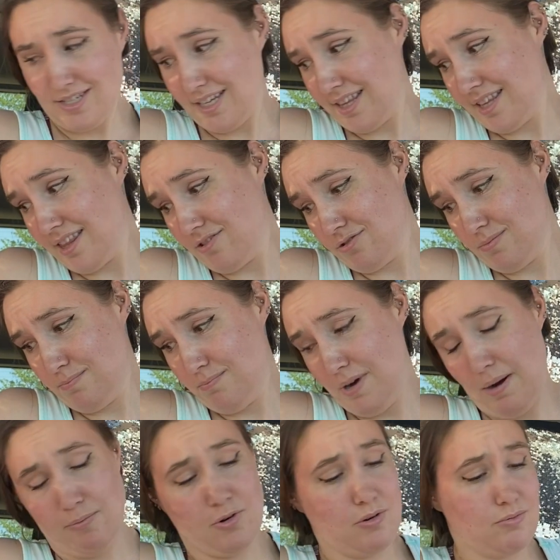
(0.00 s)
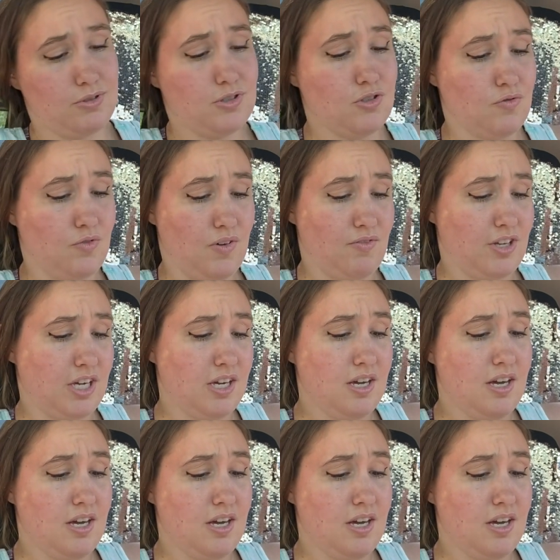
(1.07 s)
and then those popcorn was two fifty.